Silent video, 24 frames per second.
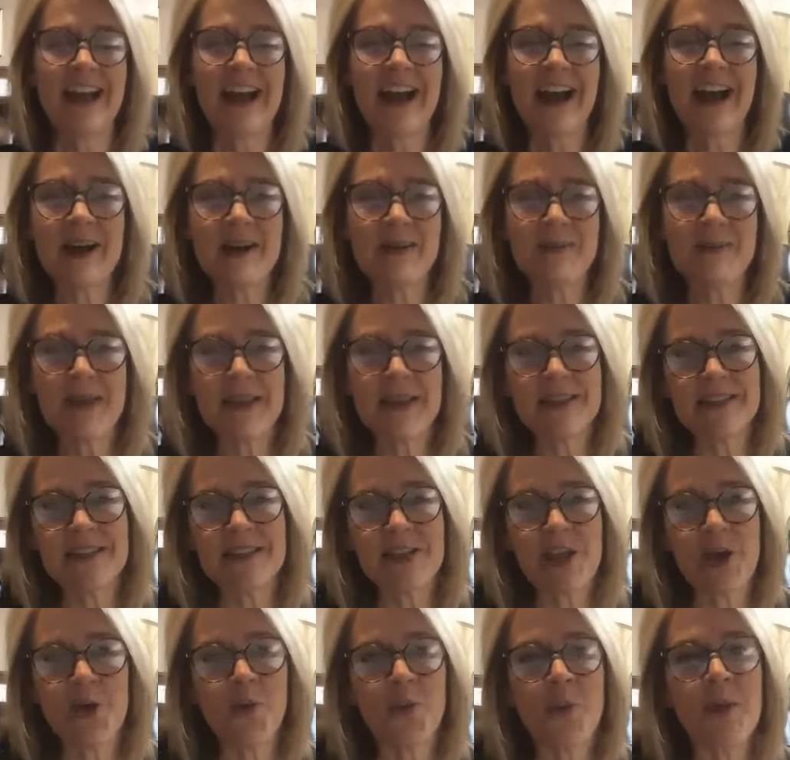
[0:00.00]
And
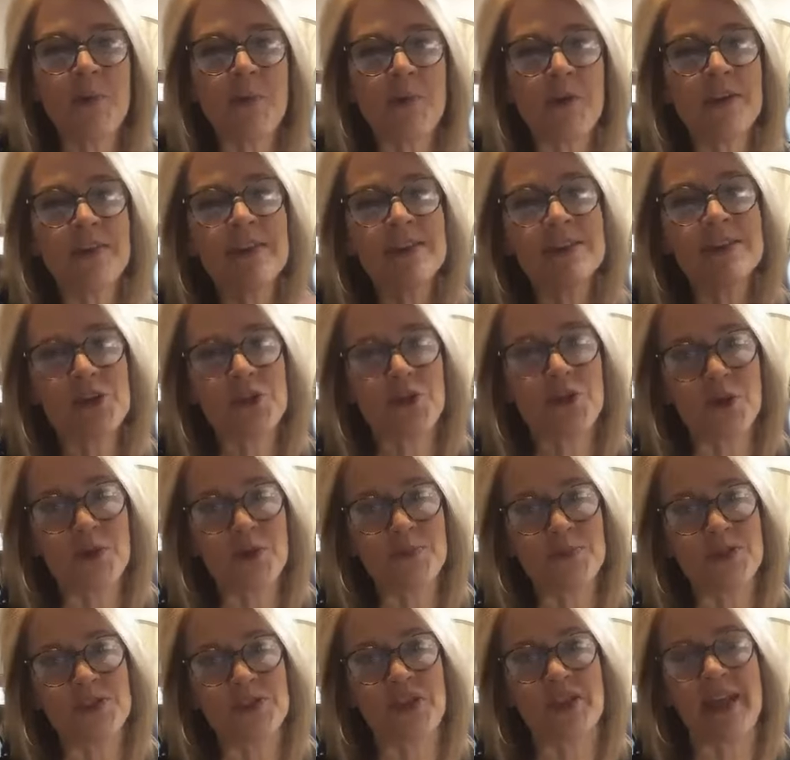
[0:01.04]
so we were in this group
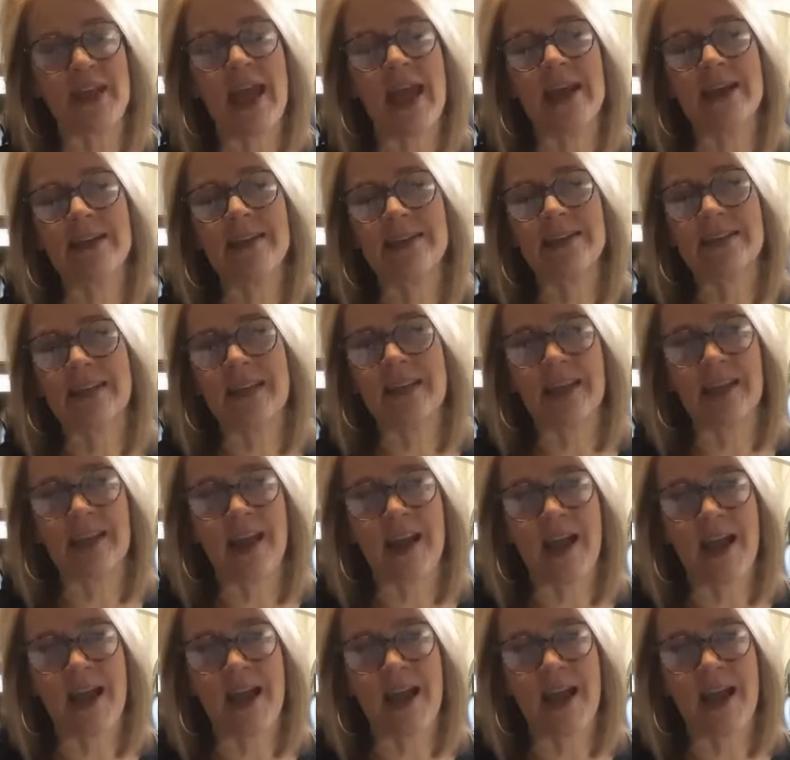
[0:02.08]
text, and